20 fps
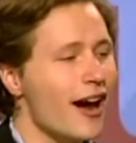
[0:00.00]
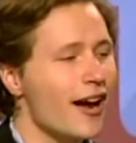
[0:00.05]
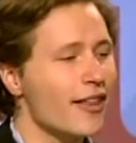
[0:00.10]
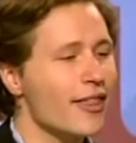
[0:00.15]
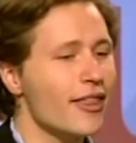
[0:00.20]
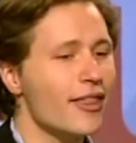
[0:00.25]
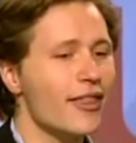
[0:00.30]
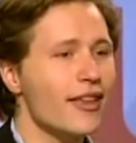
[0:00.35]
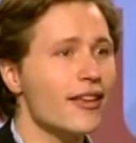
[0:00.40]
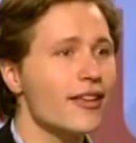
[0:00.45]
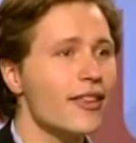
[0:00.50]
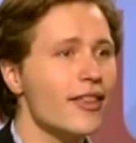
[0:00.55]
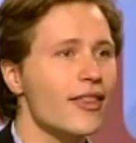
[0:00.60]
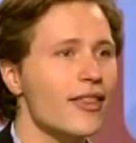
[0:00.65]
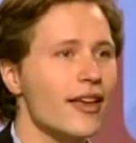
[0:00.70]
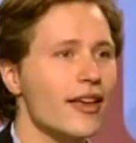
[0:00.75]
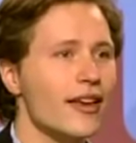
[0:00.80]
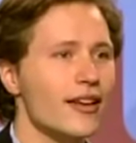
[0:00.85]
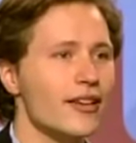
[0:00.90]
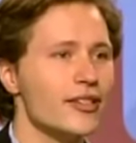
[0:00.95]
I think
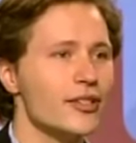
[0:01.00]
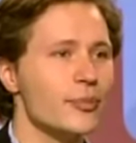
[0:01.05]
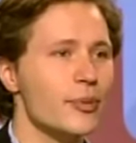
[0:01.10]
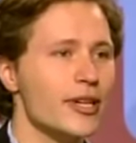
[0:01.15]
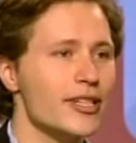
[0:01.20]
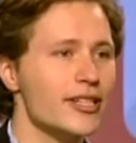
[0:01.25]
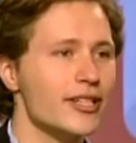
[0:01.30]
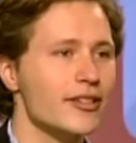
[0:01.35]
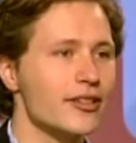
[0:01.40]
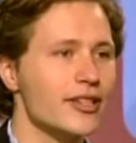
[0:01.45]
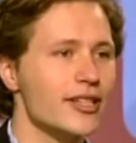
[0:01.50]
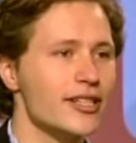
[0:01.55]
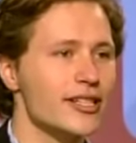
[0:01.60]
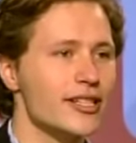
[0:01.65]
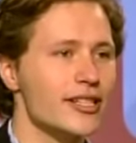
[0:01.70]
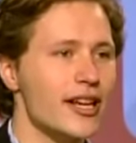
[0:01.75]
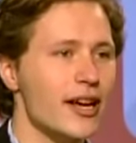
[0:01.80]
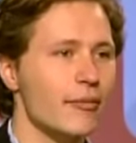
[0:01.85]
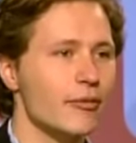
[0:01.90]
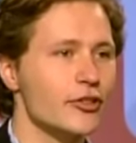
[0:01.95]
that it's basically
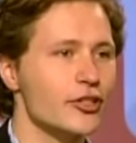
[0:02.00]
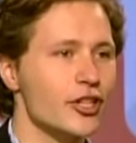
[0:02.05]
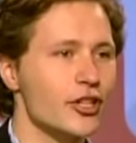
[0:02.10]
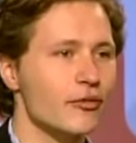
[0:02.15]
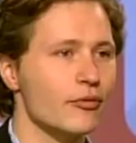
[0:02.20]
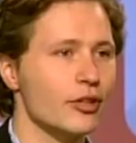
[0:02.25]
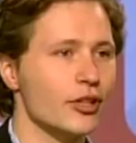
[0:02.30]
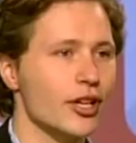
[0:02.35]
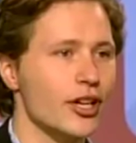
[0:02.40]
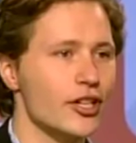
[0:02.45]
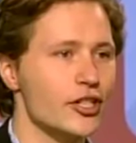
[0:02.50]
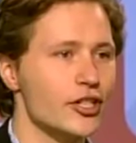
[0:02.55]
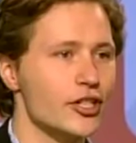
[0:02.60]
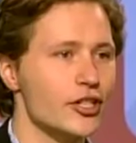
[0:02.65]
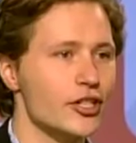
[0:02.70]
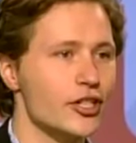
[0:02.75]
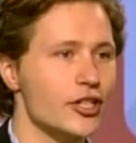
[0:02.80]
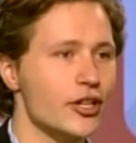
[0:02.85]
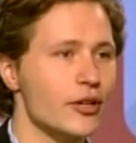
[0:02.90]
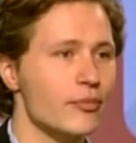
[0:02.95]
establishing
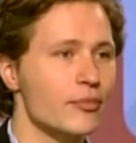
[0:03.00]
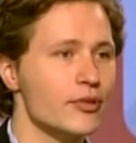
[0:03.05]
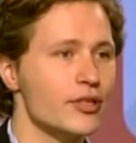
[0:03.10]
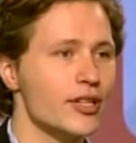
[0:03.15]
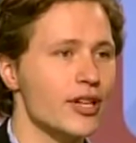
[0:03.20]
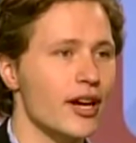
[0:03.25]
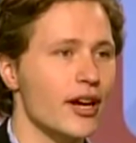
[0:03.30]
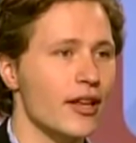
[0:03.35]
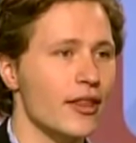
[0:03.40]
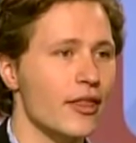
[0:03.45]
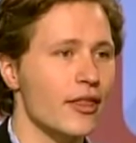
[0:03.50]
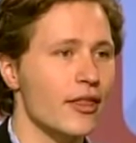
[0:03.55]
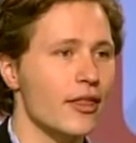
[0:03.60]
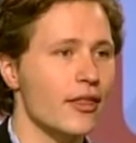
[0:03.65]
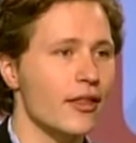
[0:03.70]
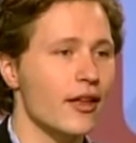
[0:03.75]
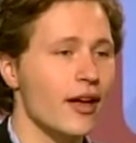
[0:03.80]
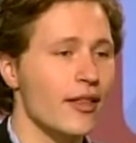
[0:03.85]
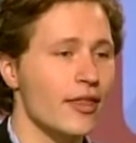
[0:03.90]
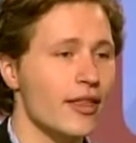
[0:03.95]
relationships. I
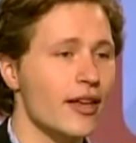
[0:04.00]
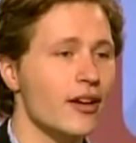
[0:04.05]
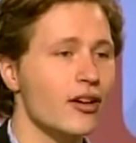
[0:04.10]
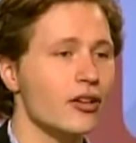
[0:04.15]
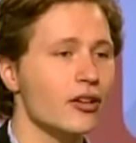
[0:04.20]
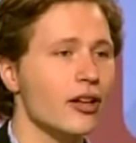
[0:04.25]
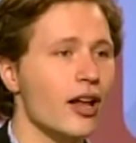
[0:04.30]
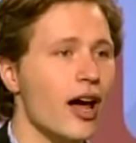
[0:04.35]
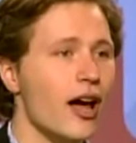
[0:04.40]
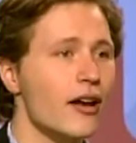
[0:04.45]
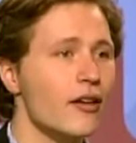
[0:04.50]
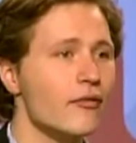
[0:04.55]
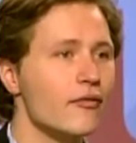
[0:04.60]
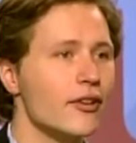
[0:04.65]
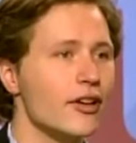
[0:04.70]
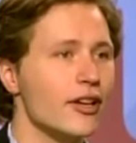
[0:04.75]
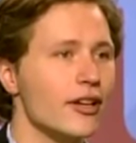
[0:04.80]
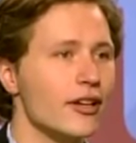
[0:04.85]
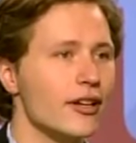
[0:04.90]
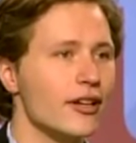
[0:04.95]
think a lot
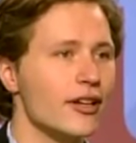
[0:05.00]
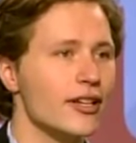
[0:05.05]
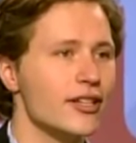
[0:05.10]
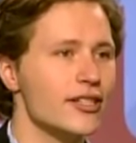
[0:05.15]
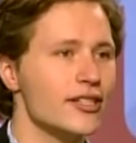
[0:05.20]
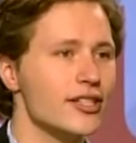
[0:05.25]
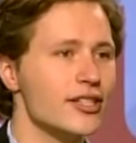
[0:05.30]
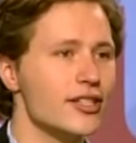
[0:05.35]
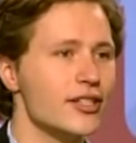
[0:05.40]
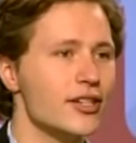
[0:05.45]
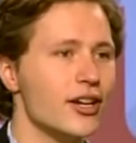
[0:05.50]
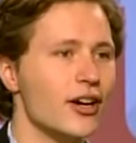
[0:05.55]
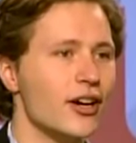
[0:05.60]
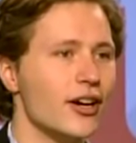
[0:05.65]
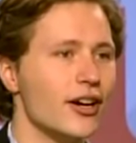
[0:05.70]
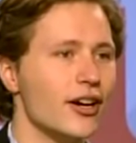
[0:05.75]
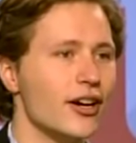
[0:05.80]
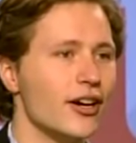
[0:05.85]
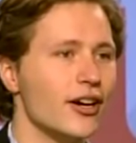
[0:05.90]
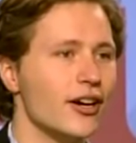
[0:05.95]
of it is
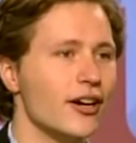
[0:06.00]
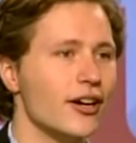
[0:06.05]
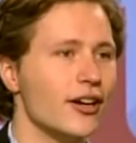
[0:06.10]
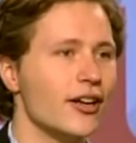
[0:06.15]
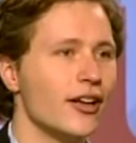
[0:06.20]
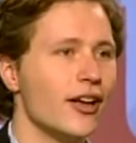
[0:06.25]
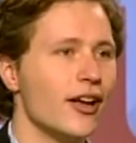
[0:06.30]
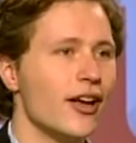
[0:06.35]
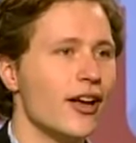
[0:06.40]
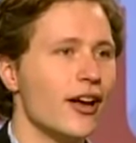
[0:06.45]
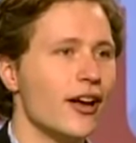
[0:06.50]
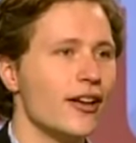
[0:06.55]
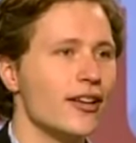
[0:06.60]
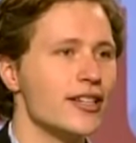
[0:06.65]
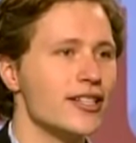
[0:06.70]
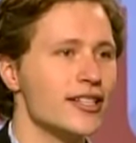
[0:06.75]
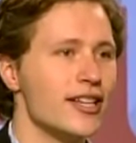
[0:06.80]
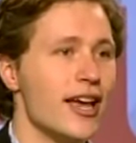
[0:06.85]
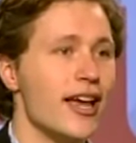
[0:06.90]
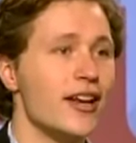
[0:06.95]

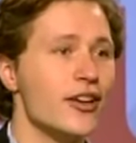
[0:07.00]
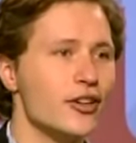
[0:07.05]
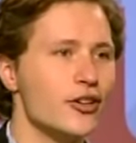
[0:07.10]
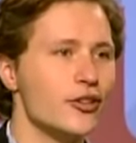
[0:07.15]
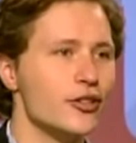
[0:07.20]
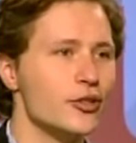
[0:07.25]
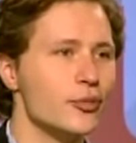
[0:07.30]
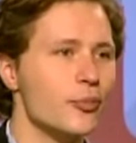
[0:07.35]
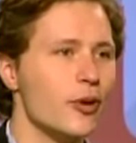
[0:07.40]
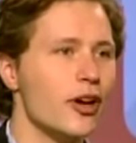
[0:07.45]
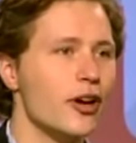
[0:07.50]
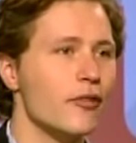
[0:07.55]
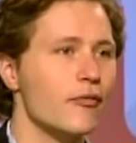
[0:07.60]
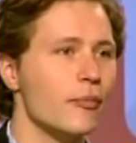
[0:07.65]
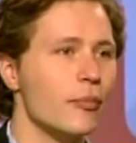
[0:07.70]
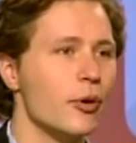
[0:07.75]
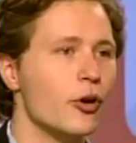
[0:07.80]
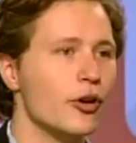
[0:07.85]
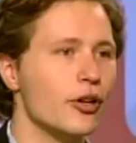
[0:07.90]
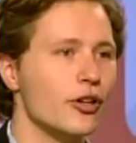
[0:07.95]
editors kind
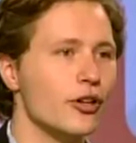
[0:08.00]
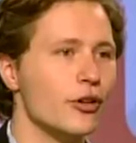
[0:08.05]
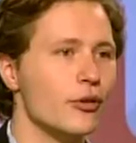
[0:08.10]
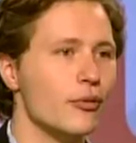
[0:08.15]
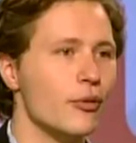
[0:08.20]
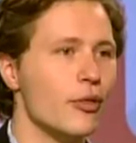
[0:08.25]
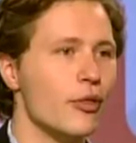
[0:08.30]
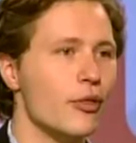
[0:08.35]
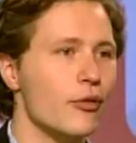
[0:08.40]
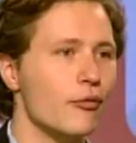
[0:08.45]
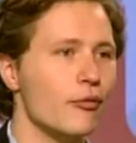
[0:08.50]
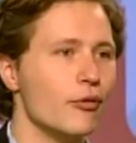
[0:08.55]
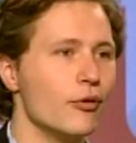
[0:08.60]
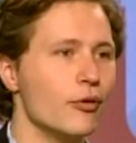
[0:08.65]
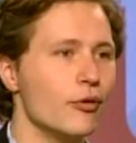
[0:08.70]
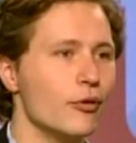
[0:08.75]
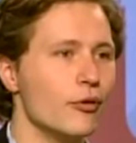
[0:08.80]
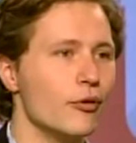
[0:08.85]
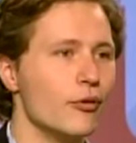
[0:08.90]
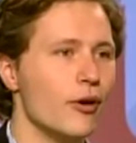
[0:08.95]
of putting you
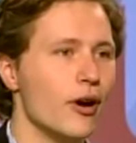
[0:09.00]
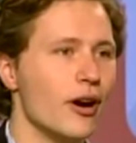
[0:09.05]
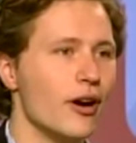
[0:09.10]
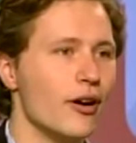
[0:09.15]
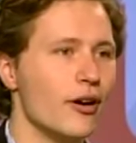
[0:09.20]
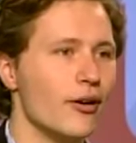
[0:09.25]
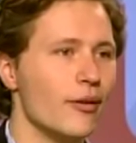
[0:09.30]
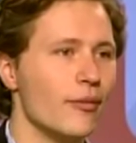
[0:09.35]
through